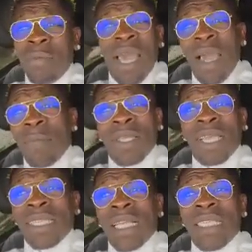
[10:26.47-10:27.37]
my
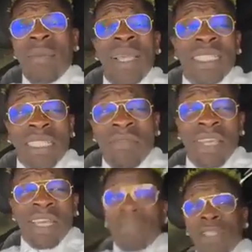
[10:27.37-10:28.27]
application, I sent my
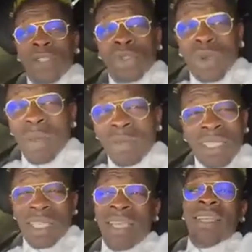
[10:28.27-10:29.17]
CV and everything to
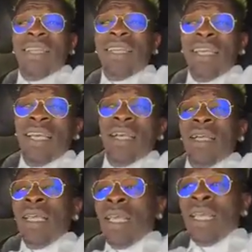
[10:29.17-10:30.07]
MTN.
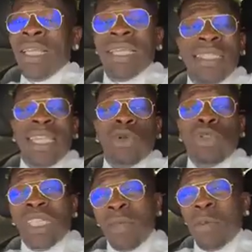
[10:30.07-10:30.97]
They said they
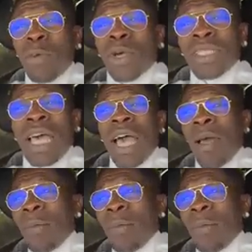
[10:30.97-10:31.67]
won't take me because